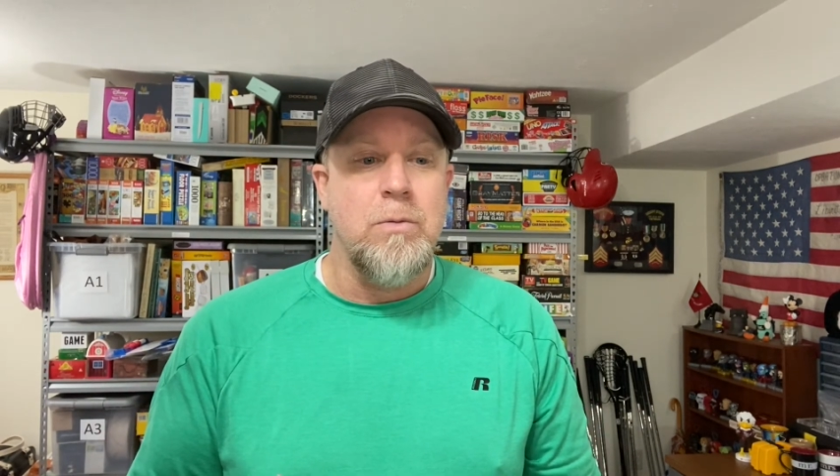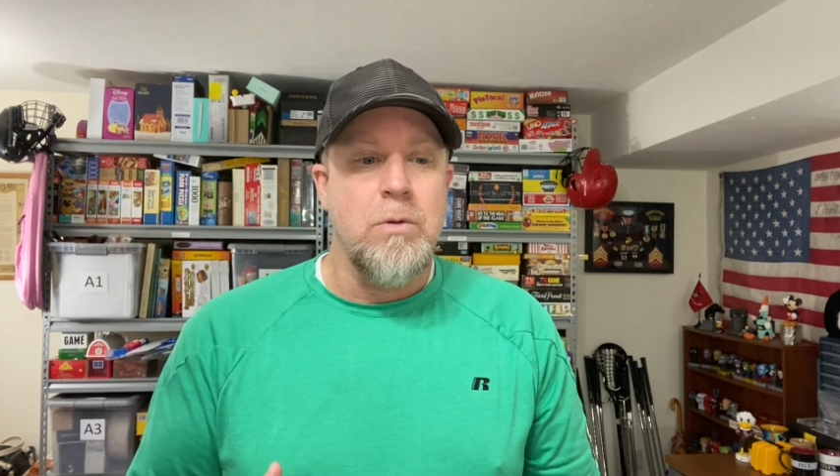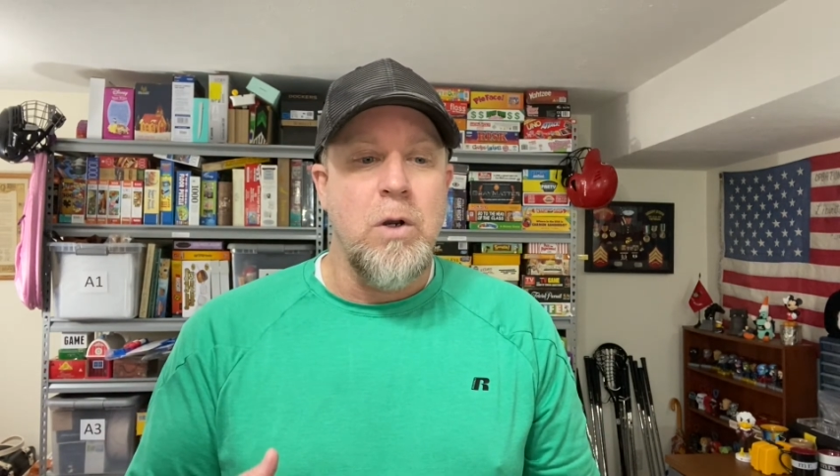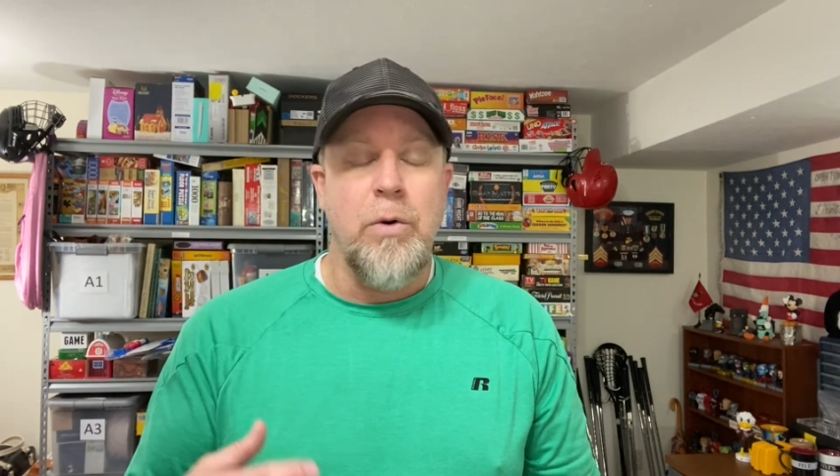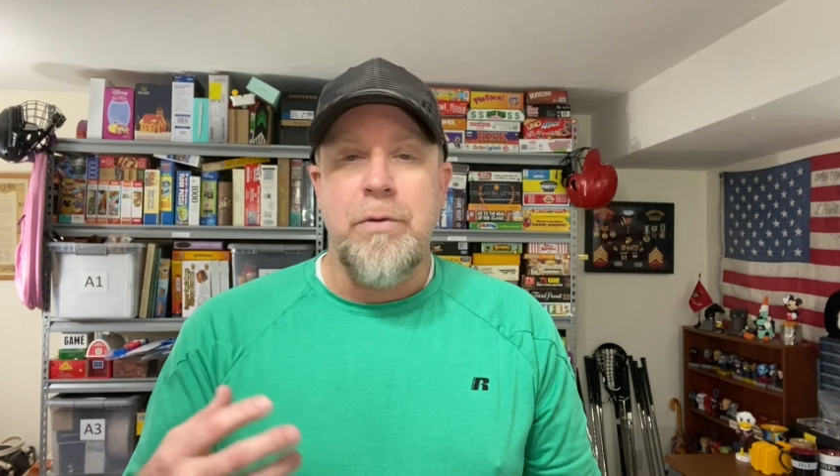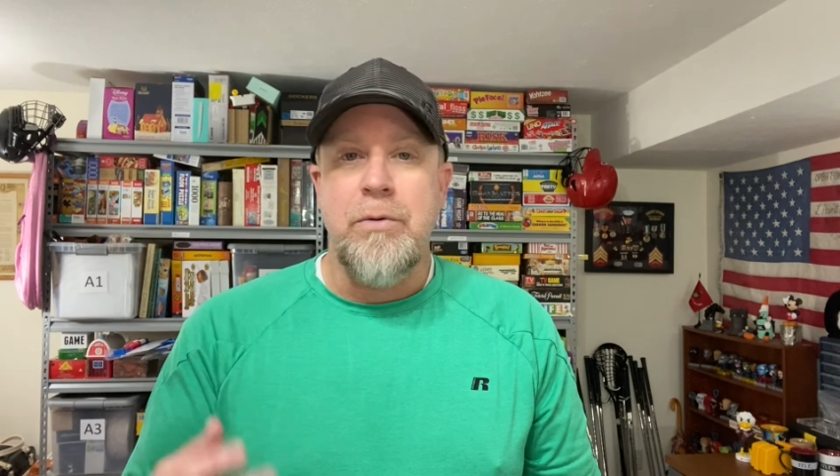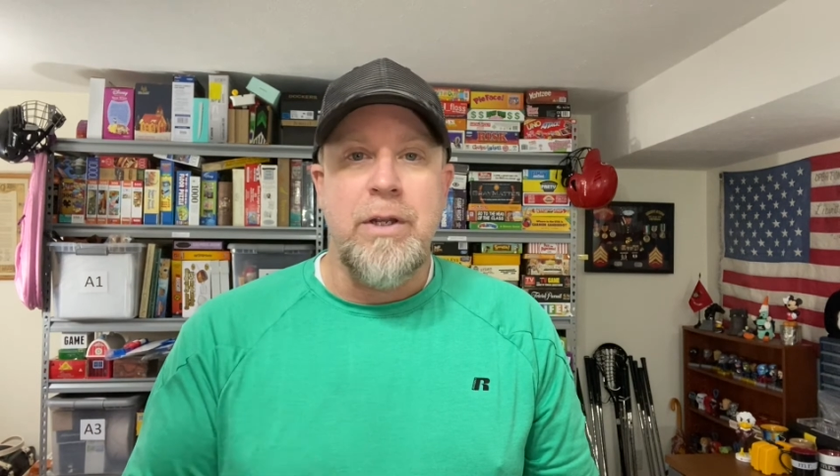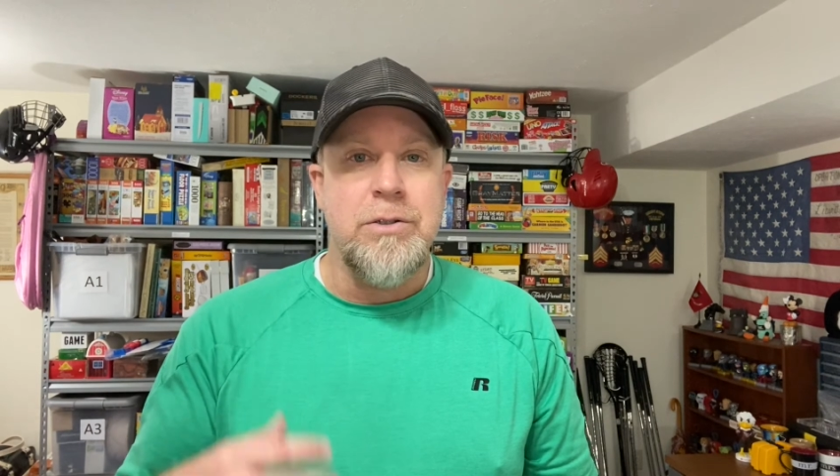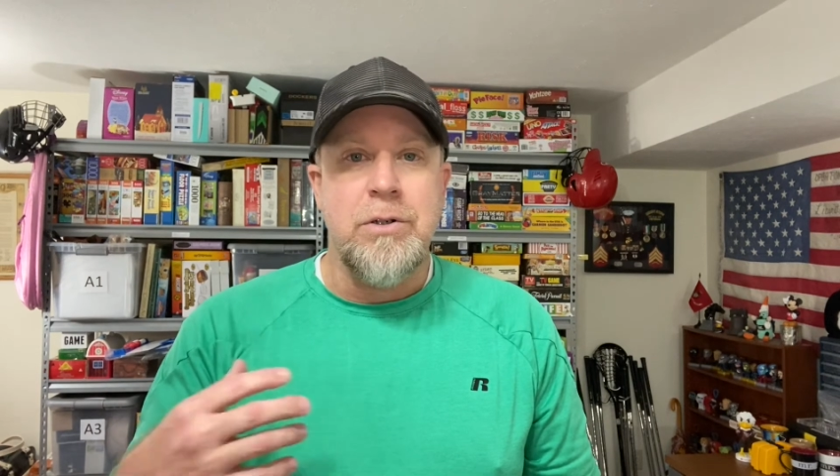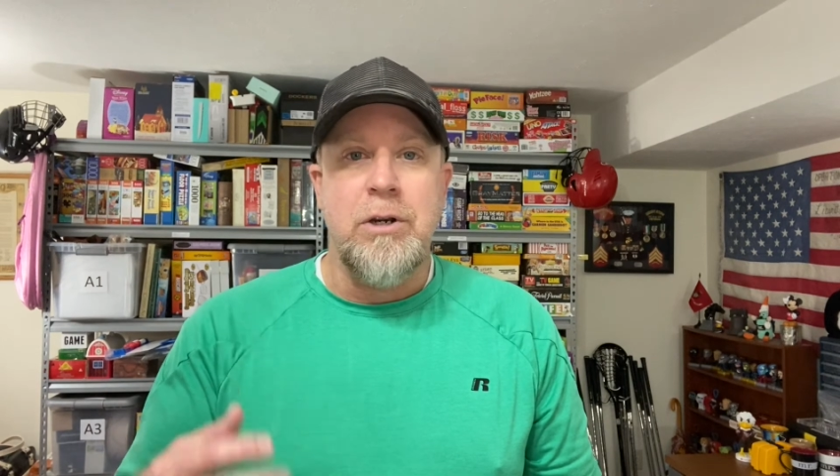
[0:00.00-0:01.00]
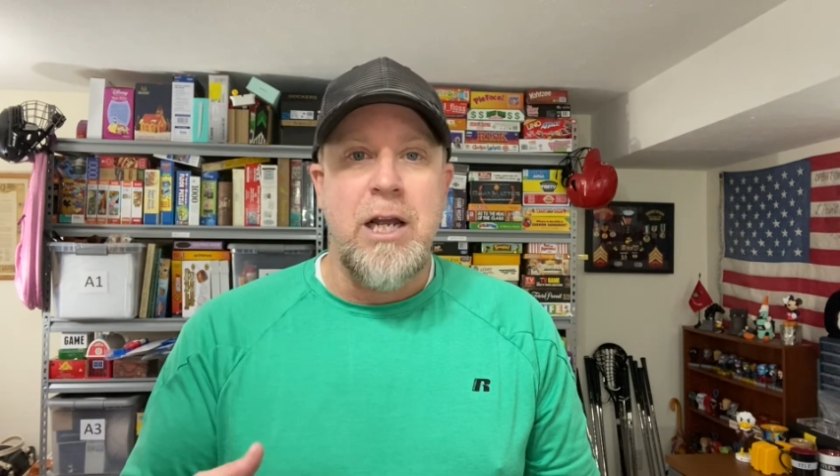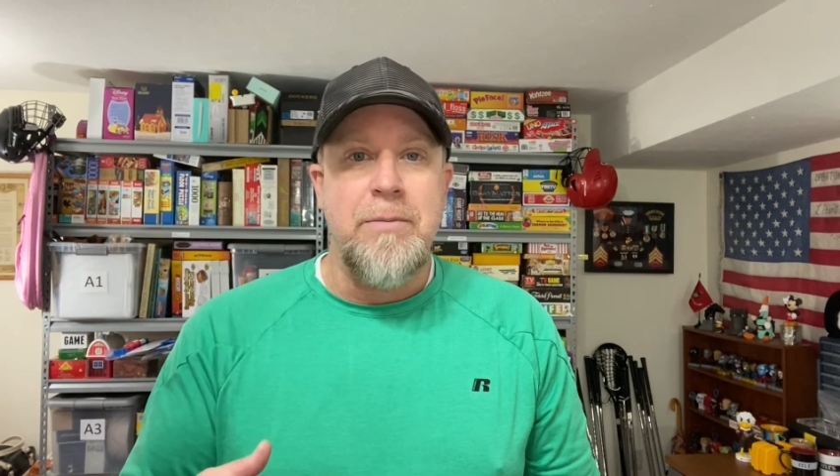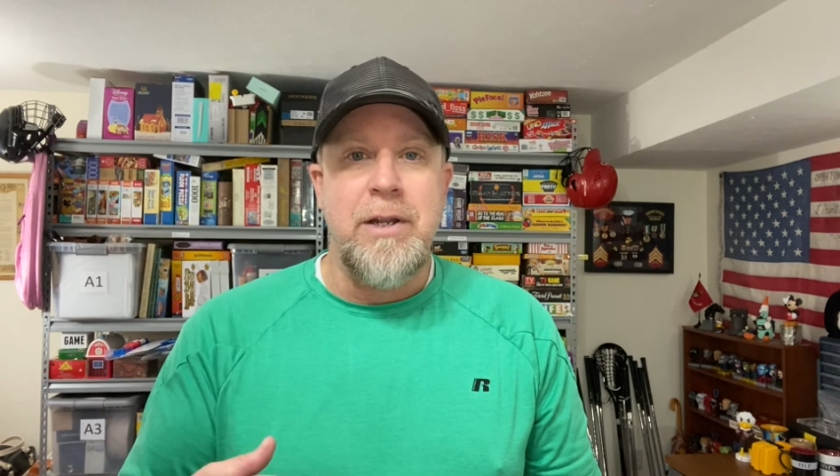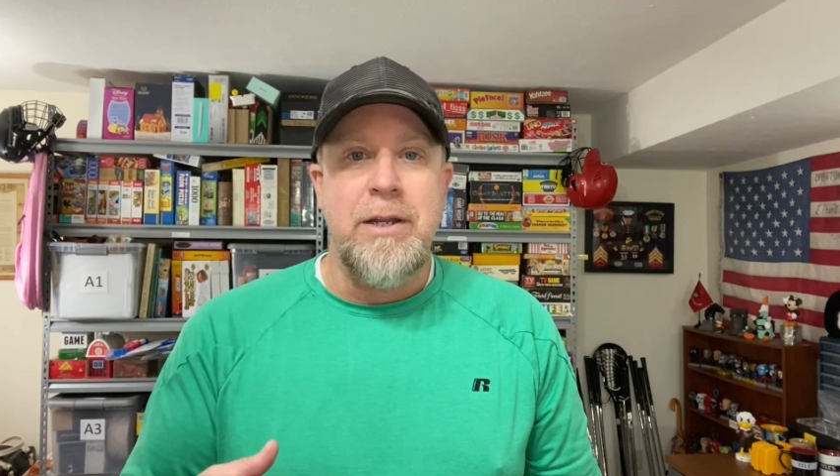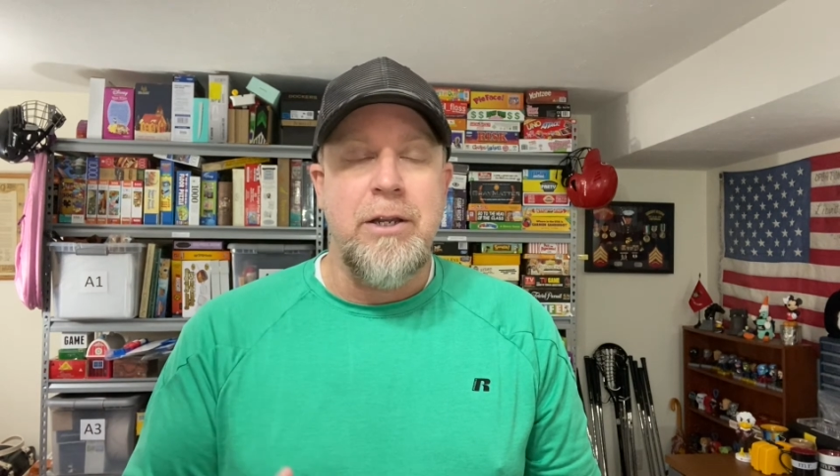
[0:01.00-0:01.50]
going through
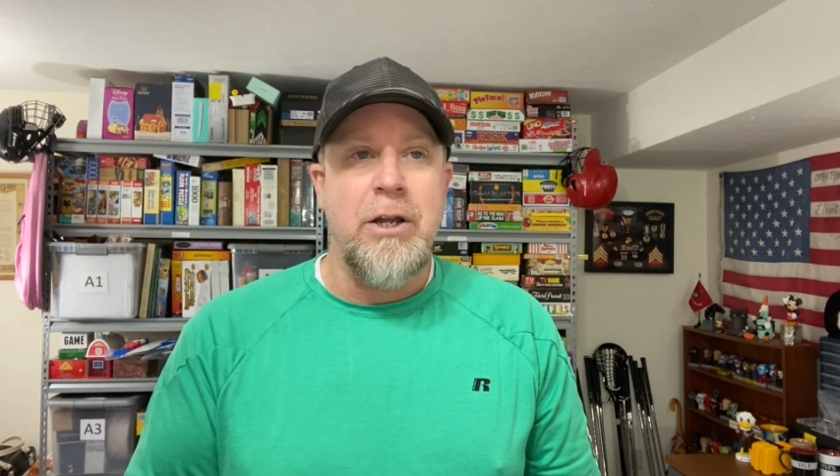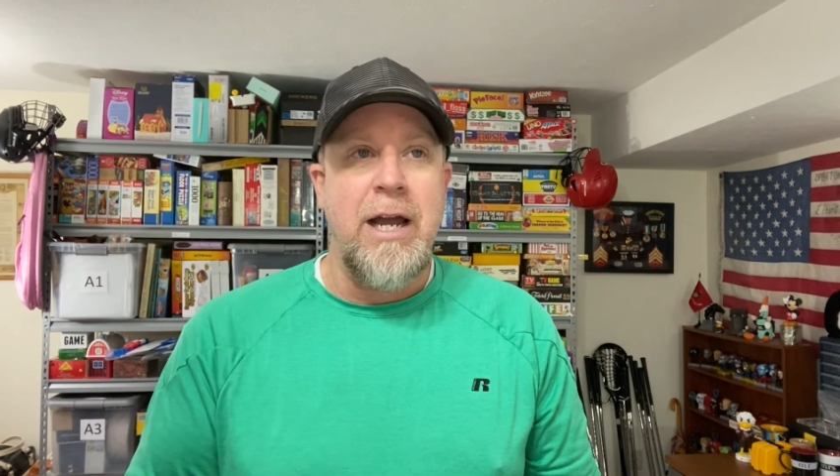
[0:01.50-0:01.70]
Instagram, and you know